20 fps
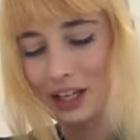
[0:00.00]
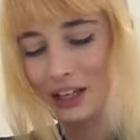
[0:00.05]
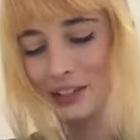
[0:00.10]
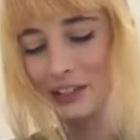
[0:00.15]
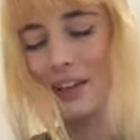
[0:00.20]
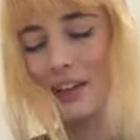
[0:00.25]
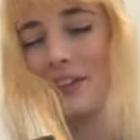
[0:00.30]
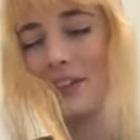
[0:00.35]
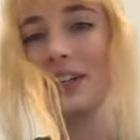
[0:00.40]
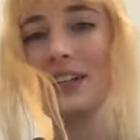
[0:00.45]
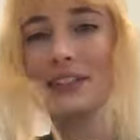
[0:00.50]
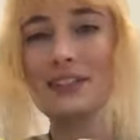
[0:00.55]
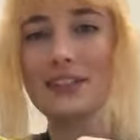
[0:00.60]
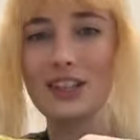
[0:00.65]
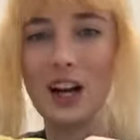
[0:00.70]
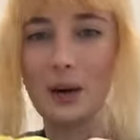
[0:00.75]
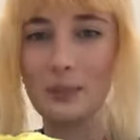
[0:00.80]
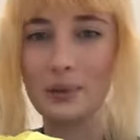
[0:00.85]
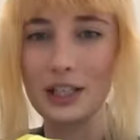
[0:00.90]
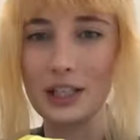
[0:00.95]
Nothing is
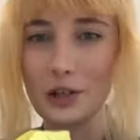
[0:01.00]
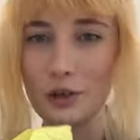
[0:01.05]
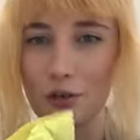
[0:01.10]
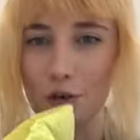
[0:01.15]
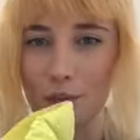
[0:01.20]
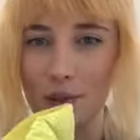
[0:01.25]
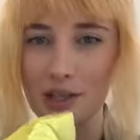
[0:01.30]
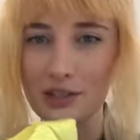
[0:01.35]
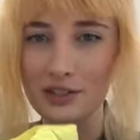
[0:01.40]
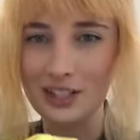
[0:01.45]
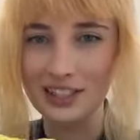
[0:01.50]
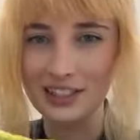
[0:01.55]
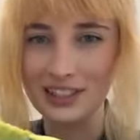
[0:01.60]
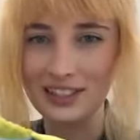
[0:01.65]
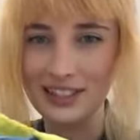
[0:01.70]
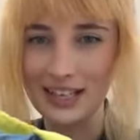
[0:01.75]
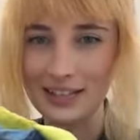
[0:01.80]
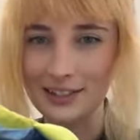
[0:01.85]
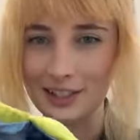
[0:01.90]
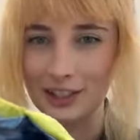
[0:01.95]
stopping you from using
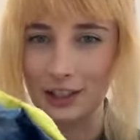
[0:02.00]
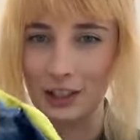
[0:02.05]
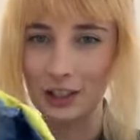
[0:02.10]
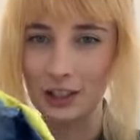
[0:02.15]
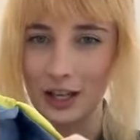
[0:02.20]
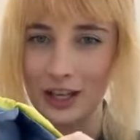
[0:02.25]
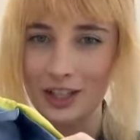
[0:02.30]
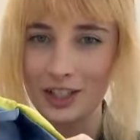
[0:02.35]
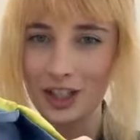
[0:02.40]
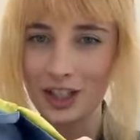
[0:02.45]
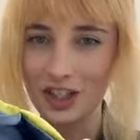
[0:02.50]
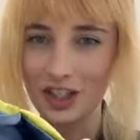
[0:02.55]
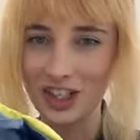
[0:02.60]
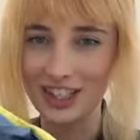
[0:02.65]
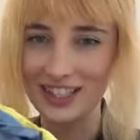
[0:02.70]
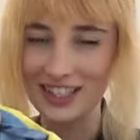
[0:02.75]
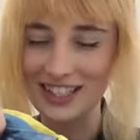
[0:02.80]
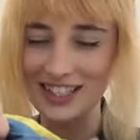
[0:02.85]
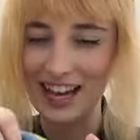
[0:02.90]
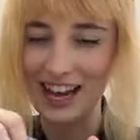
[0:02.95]
this as a clutch,
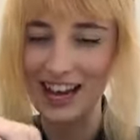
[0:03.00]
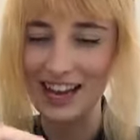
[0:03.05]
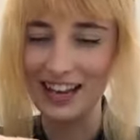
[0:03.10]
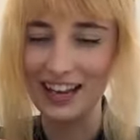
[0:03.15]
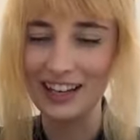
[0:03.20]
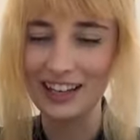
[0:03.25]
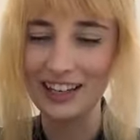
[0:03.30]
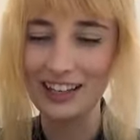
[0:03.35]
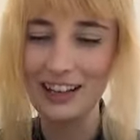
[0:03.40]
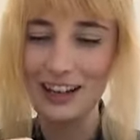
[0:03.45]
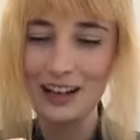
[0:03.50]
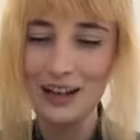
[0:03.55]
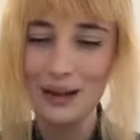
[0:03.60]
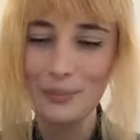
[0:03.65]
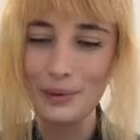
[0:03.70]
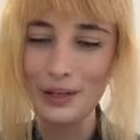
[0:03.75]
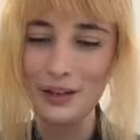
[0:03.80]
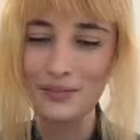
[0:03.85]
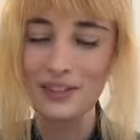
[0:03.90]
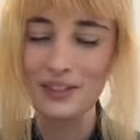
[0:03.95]
just saying.
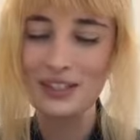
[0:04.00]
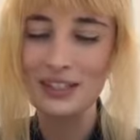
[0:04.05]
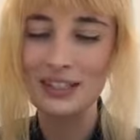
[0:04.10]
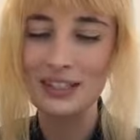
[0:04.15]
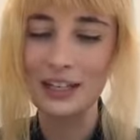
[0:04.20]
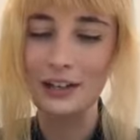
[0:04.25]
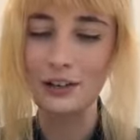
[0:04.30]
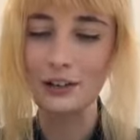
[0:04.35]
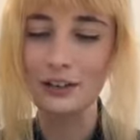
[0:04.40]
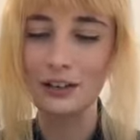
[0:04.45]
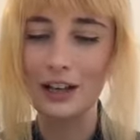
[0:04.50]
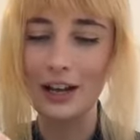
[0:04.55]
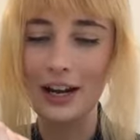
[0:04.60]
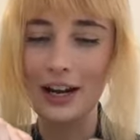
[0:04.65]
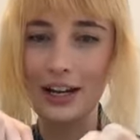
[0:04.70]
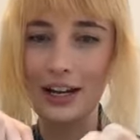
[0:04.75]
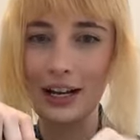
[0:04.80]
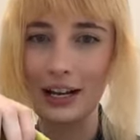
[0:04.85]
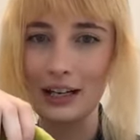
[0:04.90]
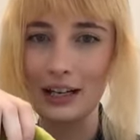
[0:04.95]
But you have the silk
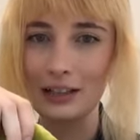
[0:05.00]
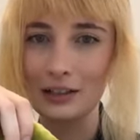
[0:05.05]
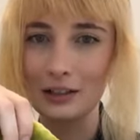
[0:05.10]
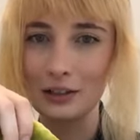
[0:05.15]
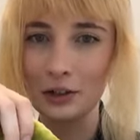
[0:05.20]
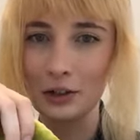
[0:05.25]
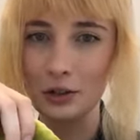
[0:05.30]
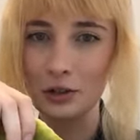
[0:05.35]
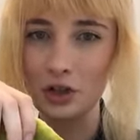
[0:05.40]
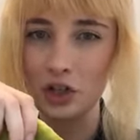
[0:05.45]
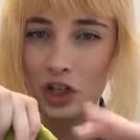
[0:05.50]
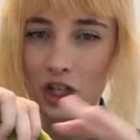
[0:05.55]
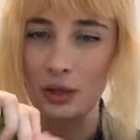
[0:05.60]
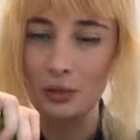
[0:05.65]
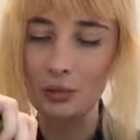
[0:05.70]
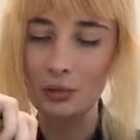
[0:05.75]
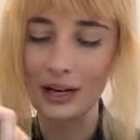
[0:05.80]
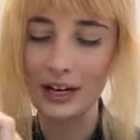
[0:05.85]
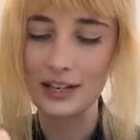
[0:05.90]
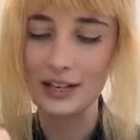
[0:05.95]
lining,
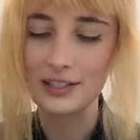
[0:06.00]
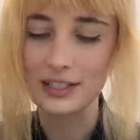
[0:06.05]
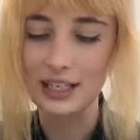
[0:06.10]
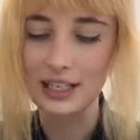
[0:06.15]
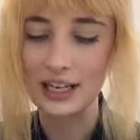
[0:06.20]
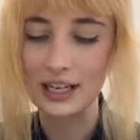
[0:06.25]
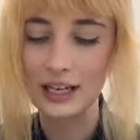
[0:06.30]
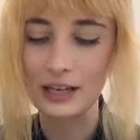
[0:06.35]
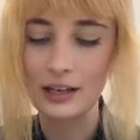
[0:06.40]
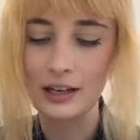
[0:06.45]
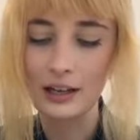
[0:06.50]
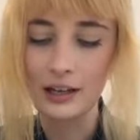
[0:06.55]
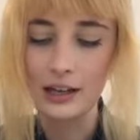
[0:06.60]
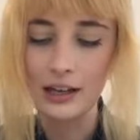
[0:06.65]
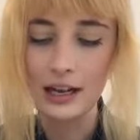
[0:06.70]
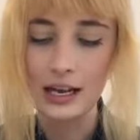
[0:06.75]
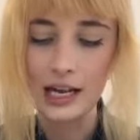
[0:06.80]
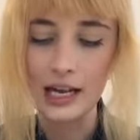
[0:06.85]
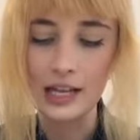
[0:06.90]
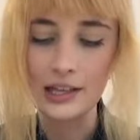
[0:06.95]
Gucci branding,
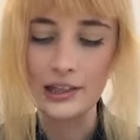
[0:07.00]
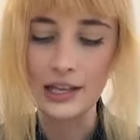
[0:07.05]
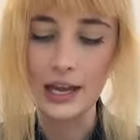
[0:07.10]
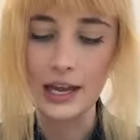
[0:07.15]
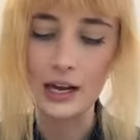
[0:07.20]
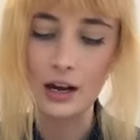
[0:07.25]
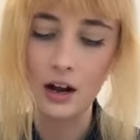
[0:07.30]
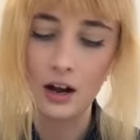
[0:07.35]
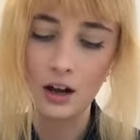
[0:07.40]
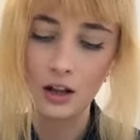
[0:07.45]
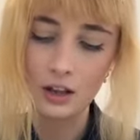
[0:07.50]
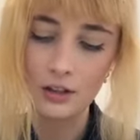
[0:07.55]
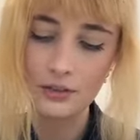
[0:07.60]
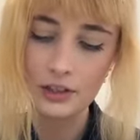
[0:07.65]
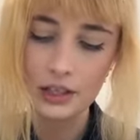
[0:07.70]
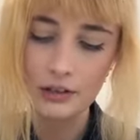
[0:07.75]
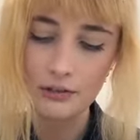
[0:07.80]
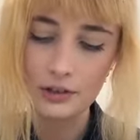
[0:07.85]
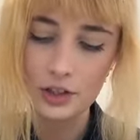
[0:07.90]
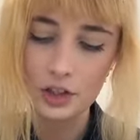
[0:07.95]
and then all of
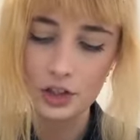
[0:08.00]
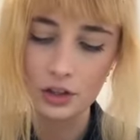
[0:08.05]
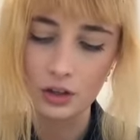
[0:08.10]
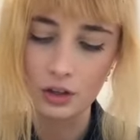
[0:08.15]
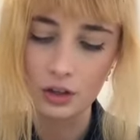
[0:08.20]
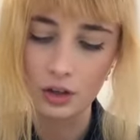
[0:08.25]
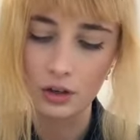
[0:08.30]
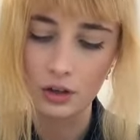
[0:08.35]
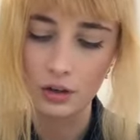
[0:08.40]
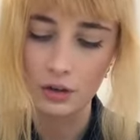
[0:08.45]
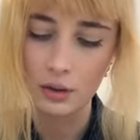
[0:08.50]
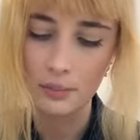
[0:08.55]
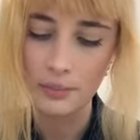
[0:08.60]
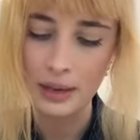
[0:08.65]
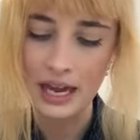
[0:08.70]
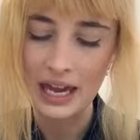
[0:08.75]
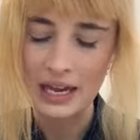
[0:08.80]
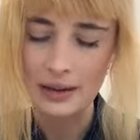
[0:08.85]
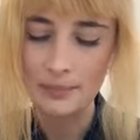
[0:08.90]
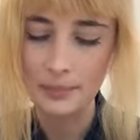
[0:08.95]
the original
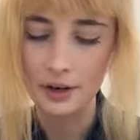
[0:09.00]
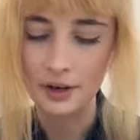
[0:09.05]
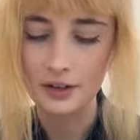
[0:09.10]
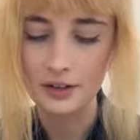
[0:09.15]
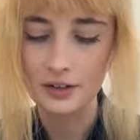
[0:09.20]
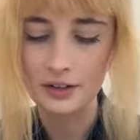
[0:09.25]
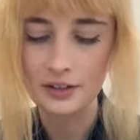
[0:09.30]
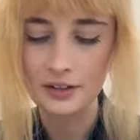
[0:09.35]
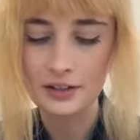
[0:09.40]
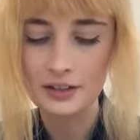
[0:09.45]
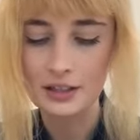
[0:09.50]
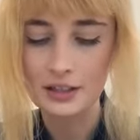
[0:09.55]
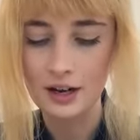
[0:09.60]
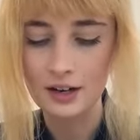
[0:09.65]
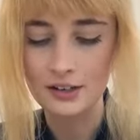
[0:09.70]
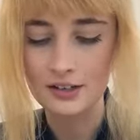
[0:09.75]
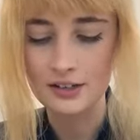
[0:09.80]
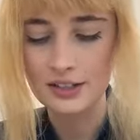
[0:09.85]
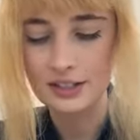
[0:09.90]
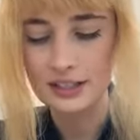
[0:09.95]
papers
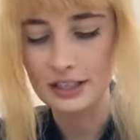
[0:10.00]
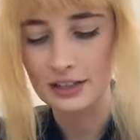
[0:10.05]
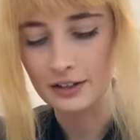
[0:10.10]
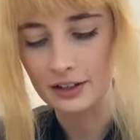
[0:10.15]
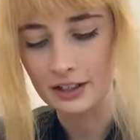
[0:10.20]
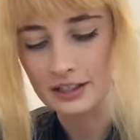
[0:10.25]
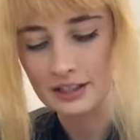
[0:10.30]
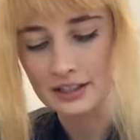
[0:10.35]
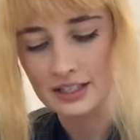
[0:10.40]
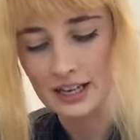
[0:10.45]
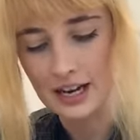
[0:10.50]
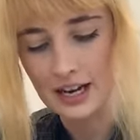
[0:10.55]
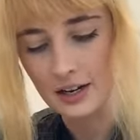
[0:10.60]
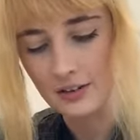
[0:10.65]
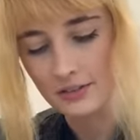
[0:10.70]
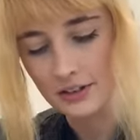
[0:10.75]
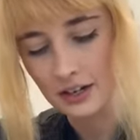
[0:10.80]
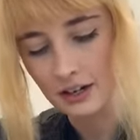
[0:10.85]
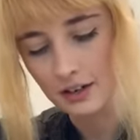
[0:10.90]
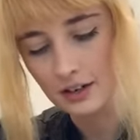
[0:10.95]
are still inside
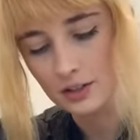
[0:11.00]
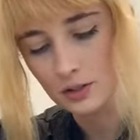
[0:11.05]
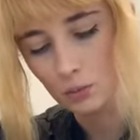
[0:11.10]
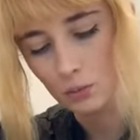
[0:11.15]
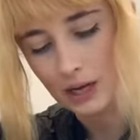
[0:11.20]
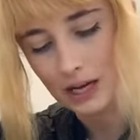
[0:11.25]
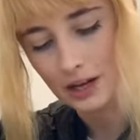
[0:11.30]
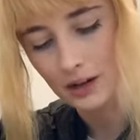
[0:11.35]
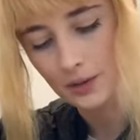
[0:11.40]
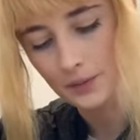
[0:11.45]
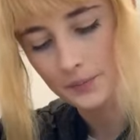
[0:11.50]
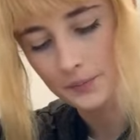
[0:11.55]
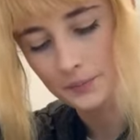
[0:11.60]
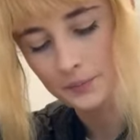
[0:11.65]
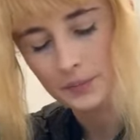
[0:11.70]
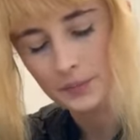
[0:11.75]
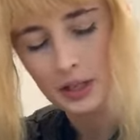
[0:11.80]
of here as well.